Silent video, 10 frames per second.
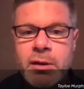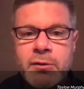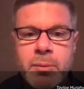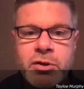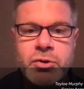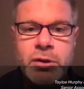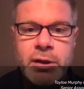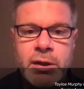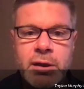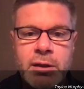
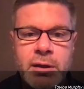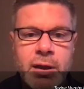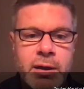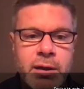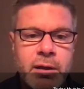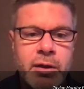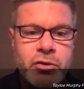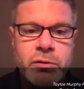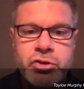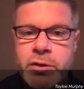especially in
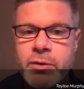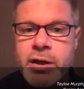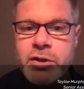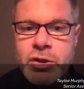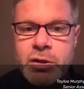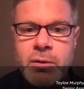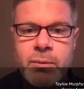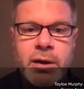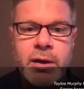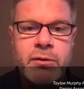electrical generation
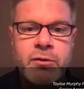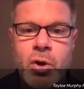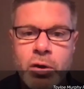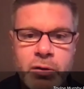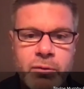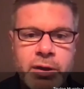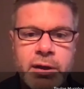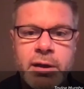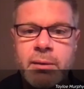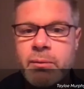around smart grid
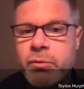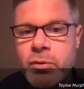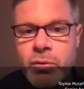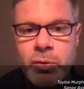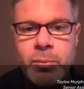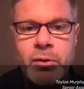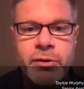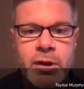and renewables,